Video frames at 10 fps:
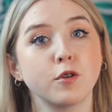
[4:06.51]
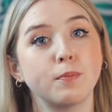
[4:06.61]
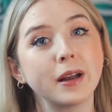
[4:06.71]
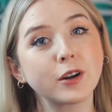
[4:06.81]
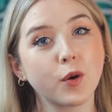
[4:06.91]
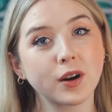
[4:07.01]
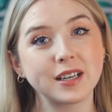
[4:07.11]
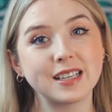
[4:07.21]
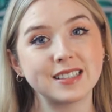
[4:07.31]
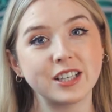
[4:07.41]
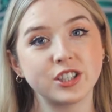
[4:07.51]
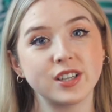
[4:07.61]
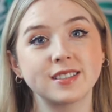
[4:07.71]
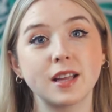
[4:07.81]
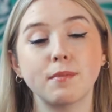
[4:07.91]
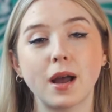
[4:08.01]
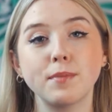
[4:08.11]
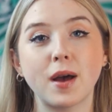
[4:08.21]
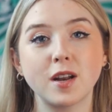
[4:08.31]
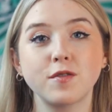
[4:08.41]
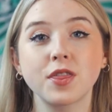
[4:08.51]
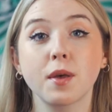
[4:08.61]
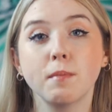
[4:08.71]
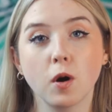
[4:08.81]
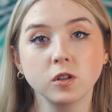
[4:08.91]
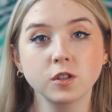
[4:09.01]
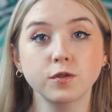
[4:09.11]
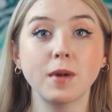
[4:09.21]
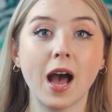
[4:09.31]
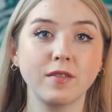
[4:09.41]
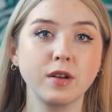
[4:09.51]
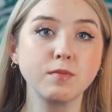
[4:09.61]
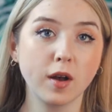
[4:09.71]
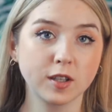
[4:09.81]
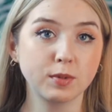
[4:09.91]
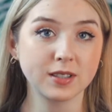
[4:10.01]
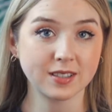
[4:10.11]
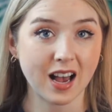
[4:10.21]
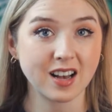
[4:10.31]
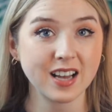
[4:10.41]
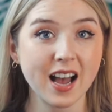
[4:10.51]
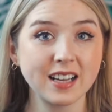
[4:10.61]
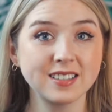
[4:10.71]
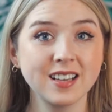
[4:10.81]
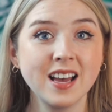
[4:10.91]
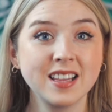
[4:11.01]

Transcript: For bigger organizations that might benefit the most from having multiple style guides,